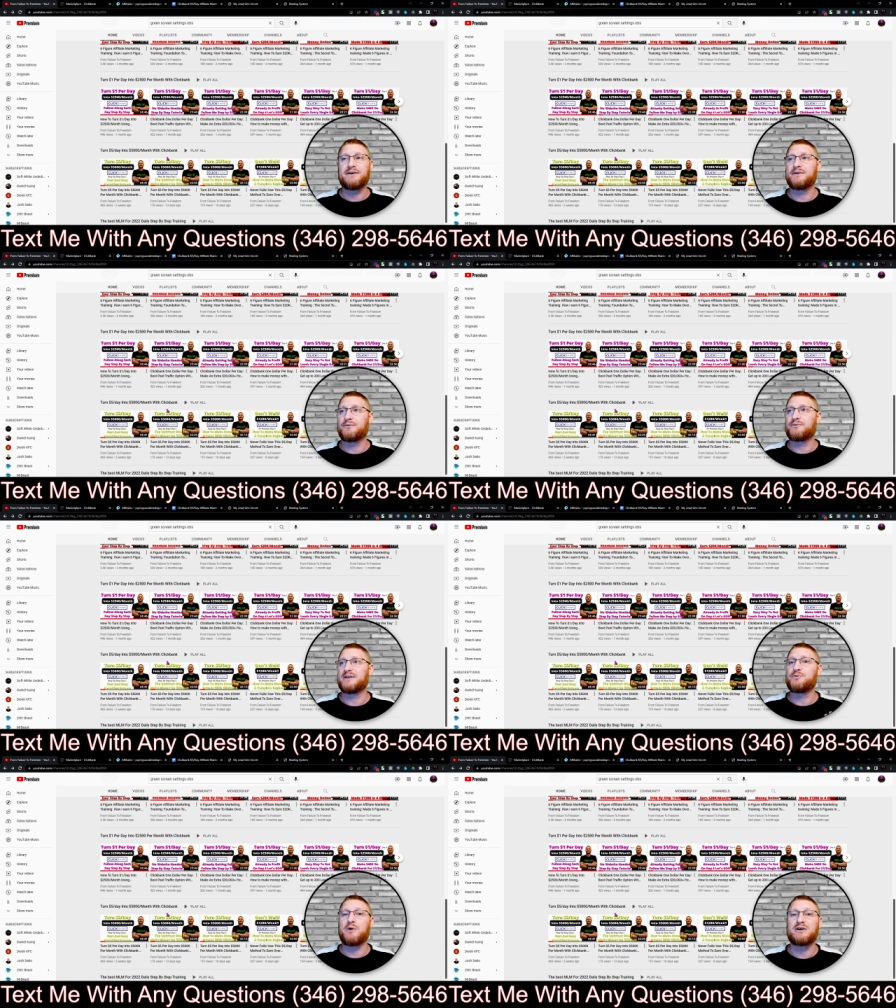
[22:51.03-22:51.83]

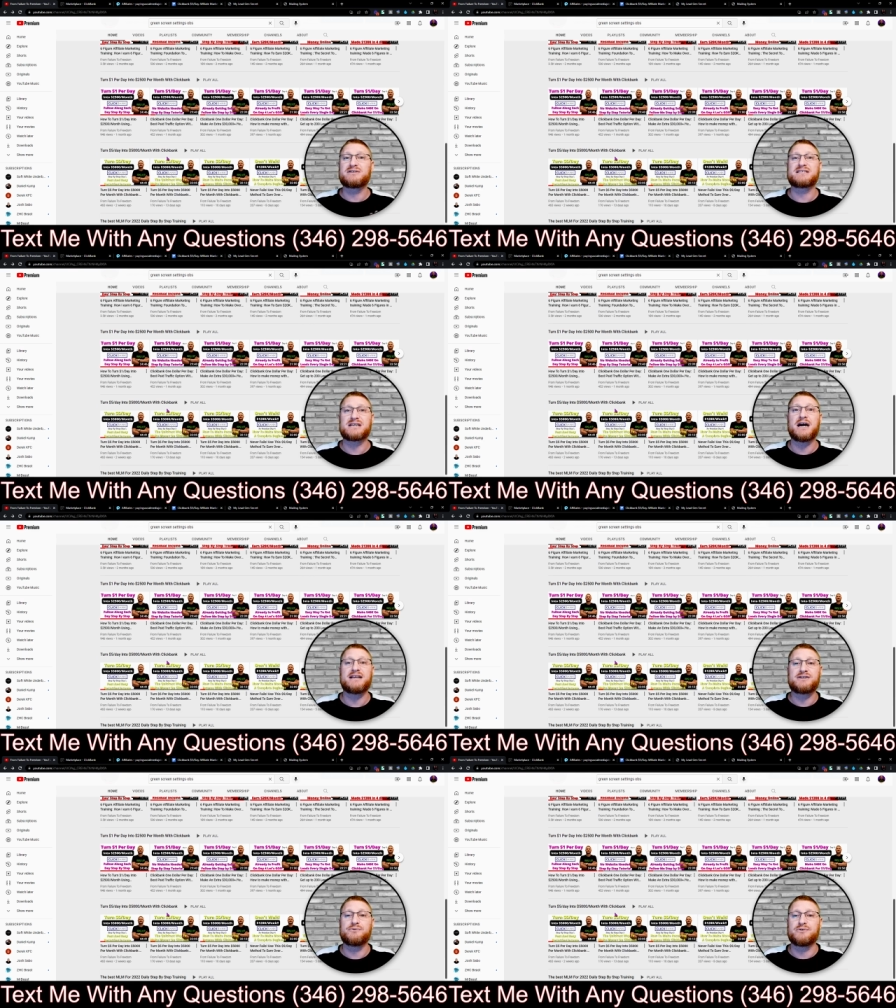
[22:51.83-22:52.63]
really well designed
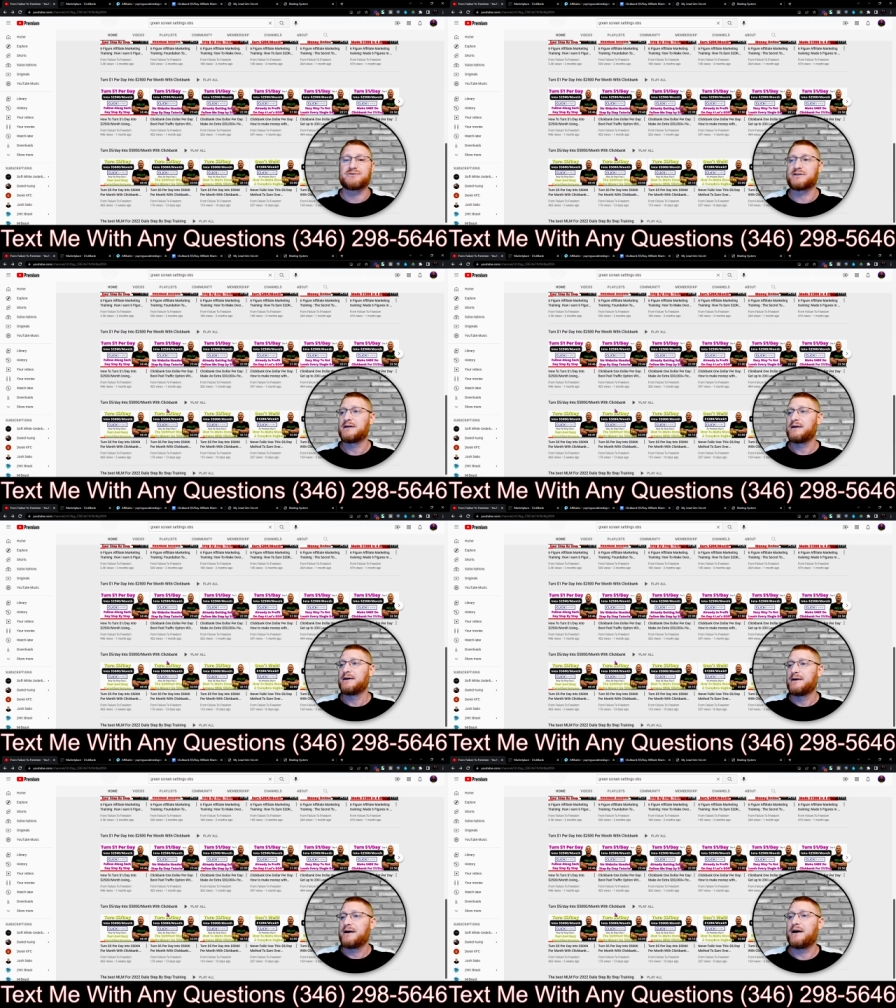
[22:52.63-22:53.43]
tools.
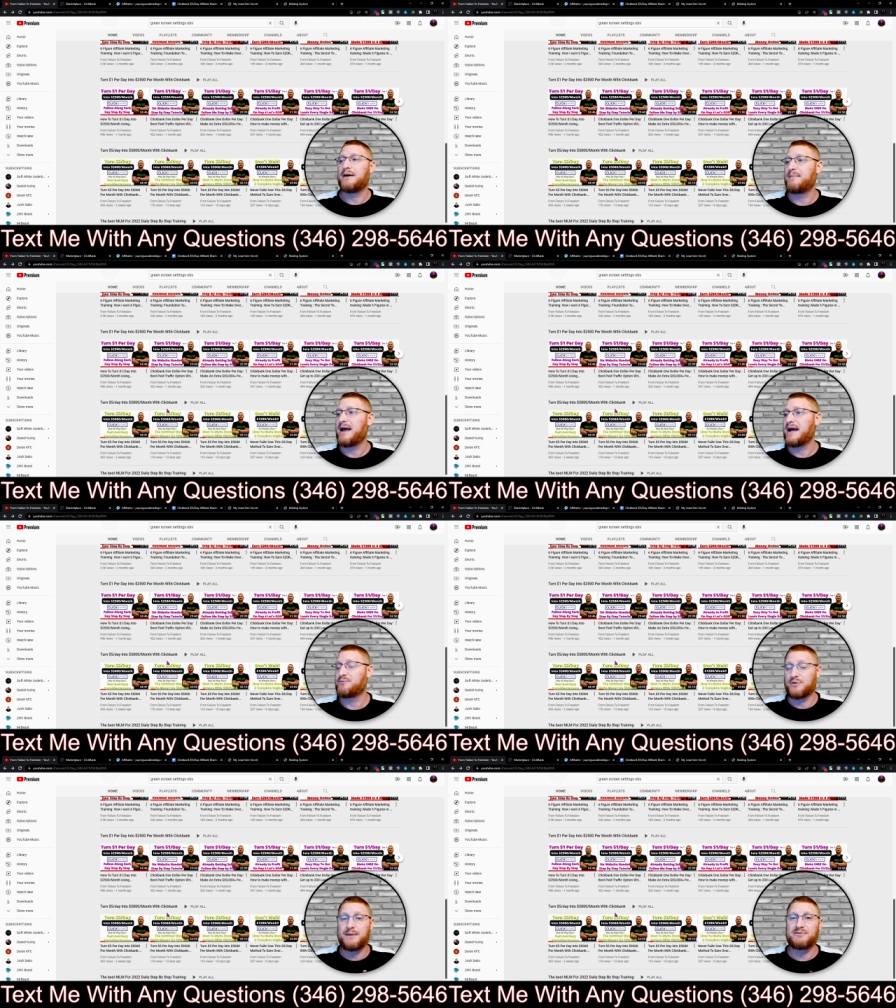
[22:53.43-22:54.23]
And
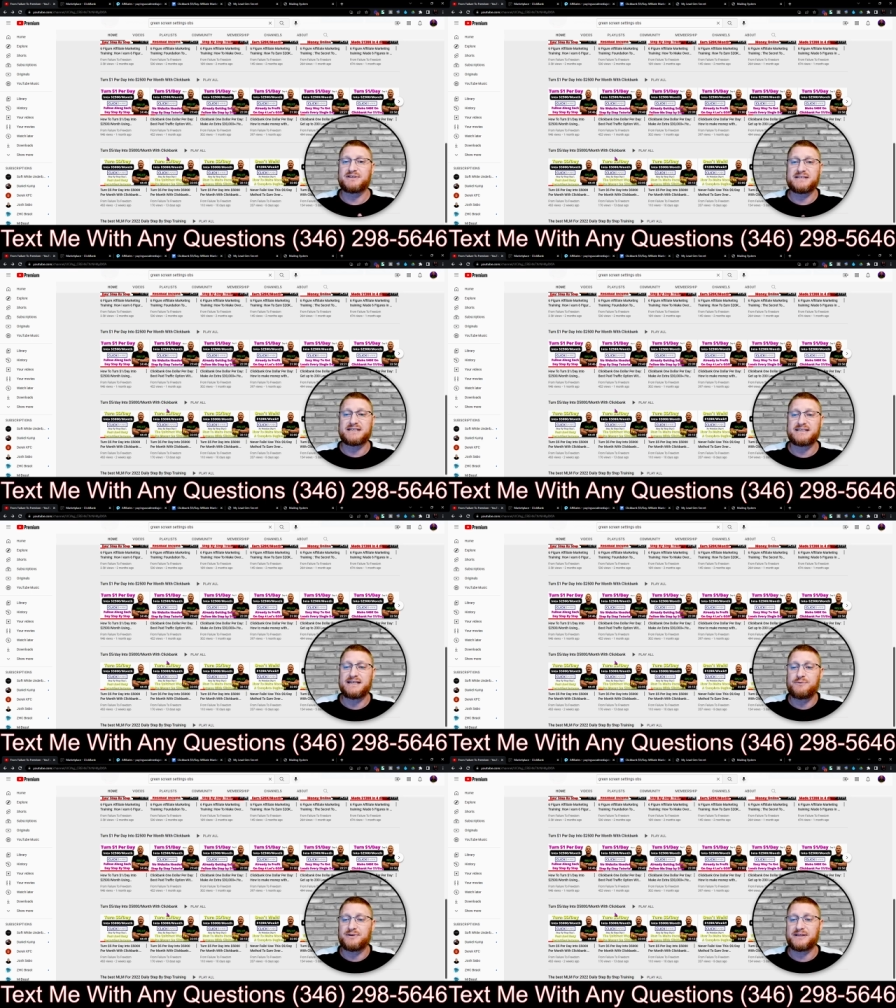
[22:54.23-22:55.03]
we're able to
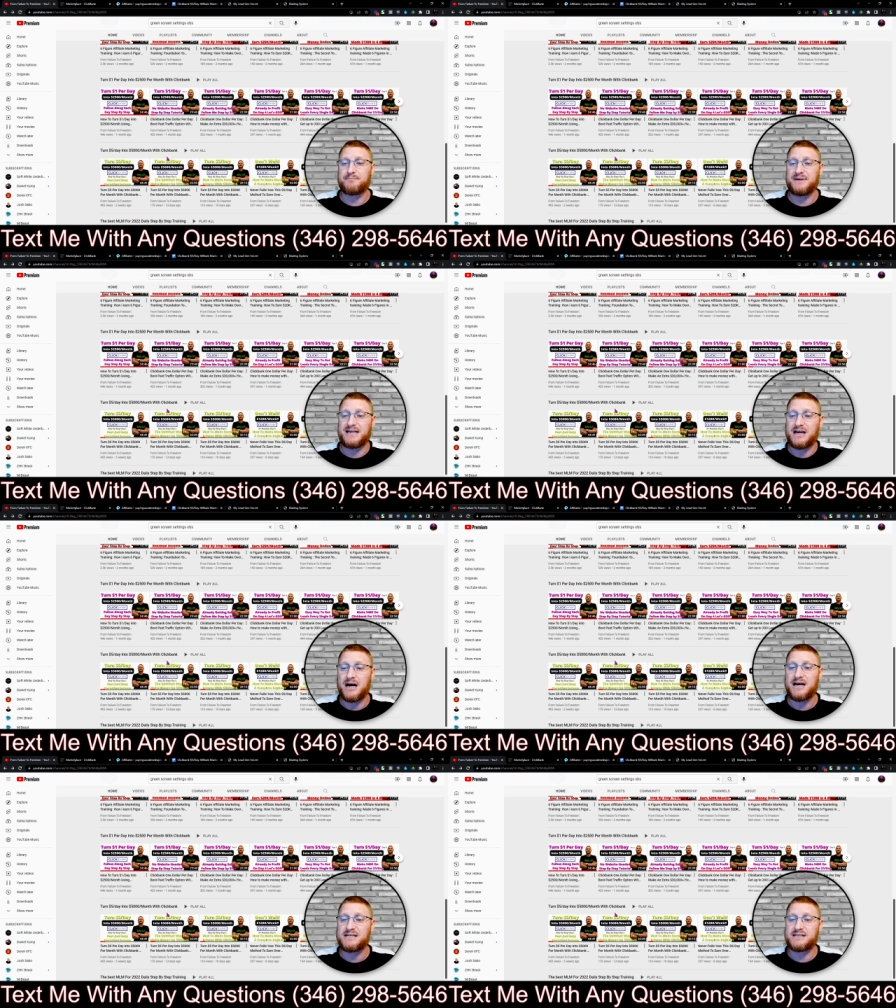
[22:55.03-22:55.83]
succeed with them
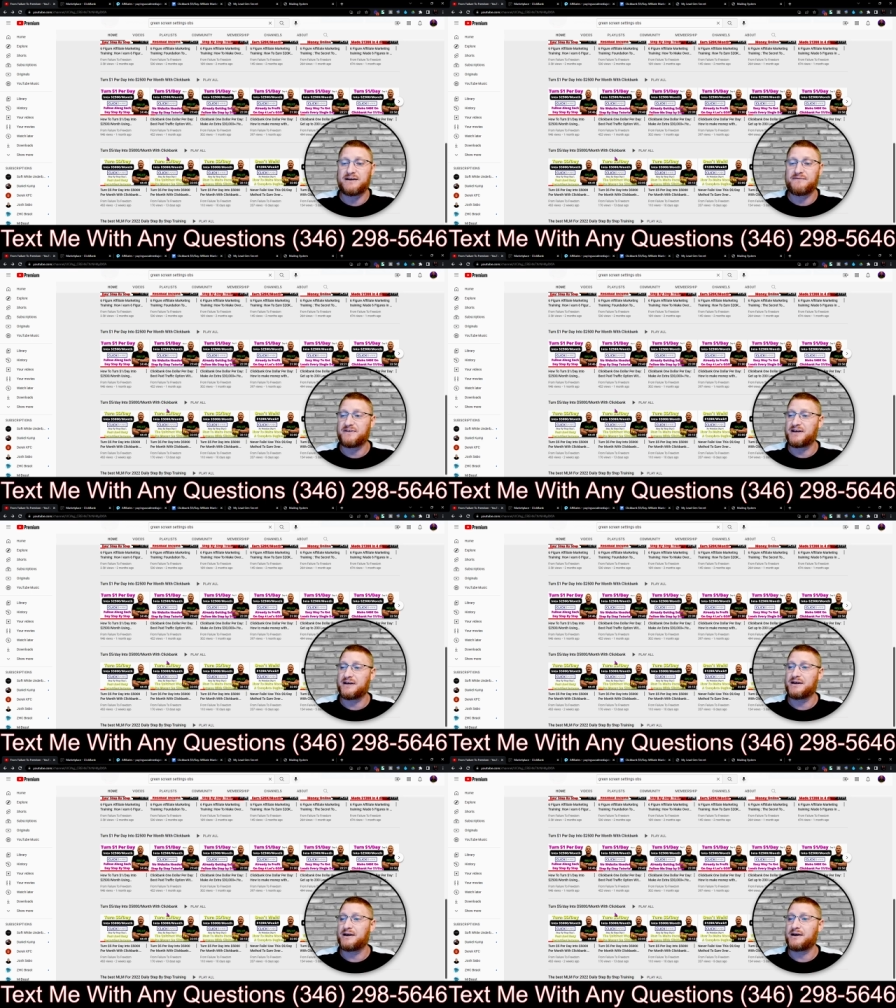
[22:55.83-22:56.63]
because of
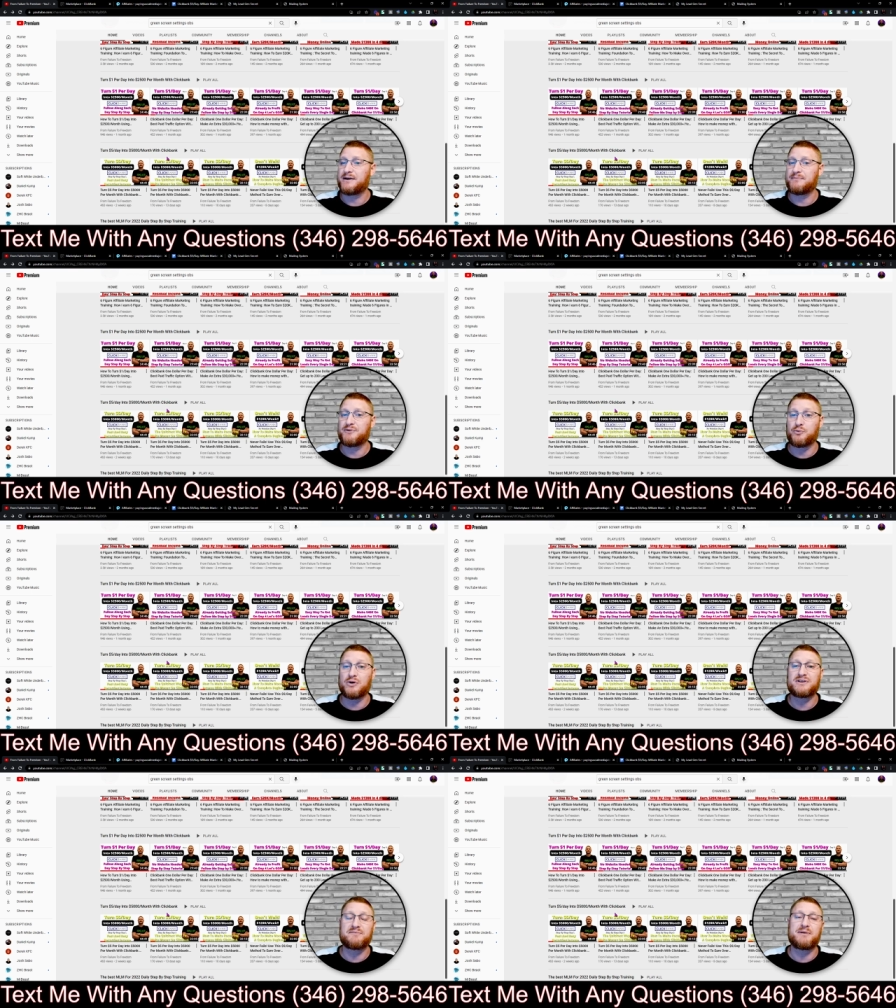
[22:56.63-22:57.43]
the
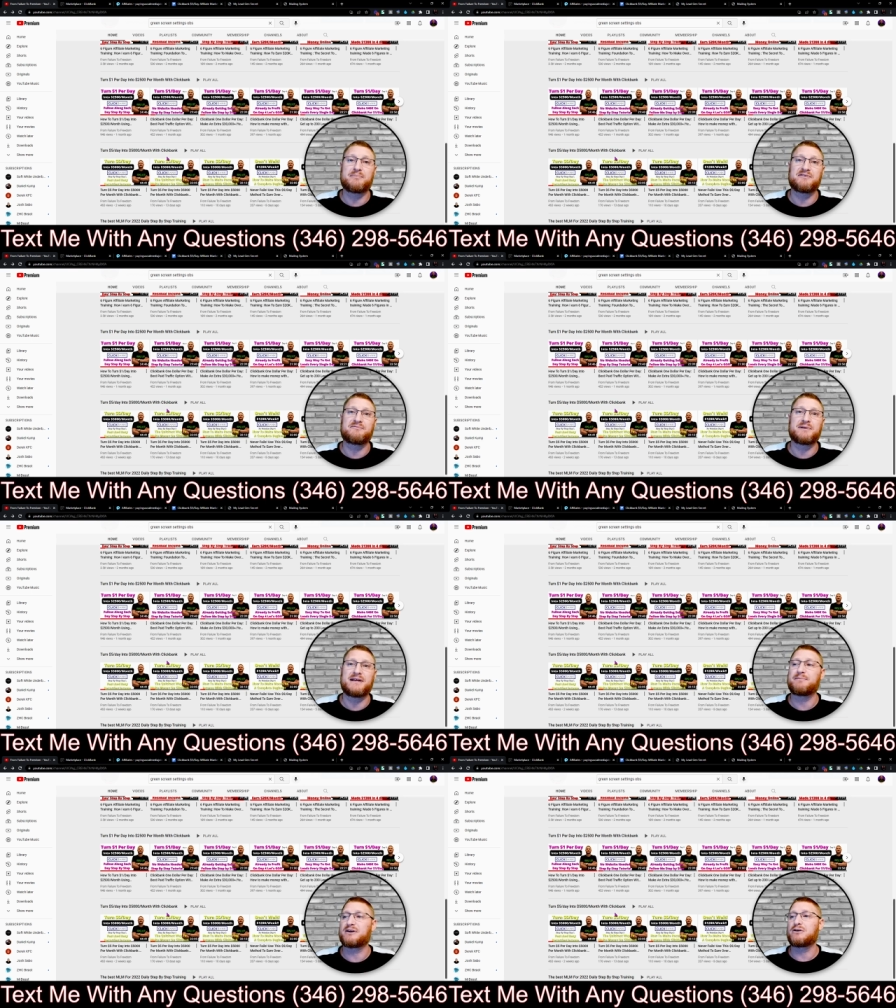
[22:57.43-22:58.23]
work that people have put
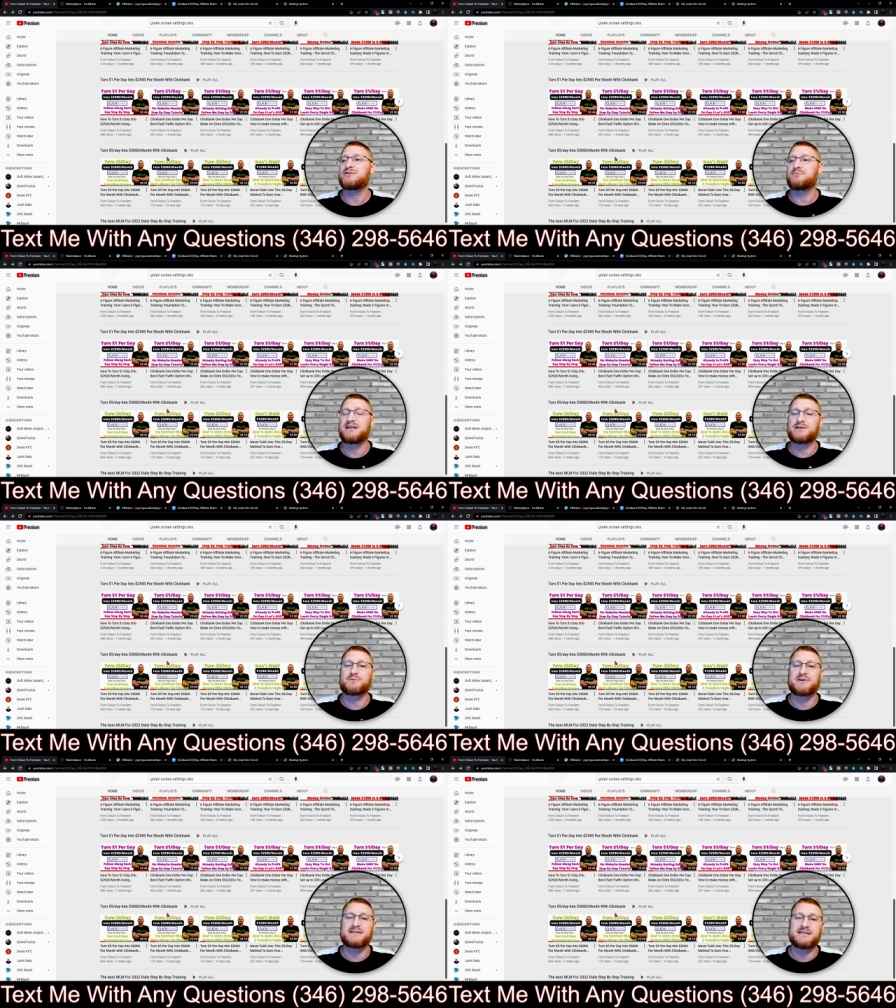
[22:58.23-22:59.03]
in, but also because we're
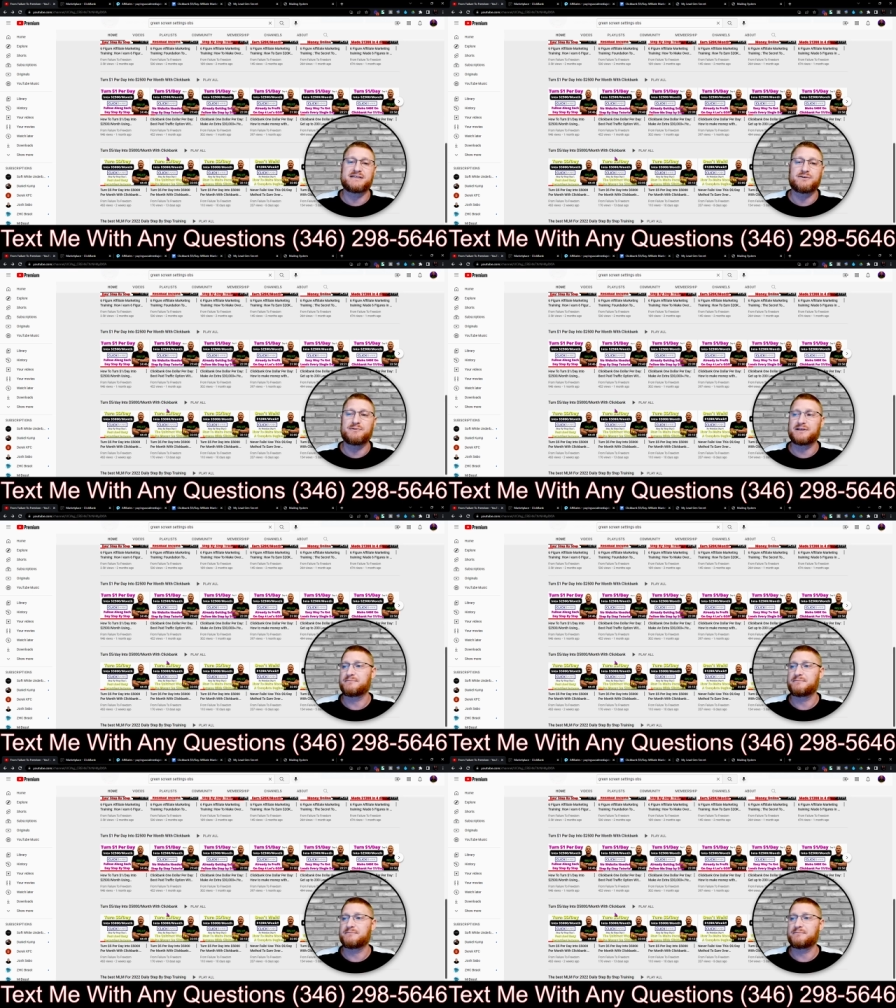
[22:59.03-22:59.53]
consistent with them.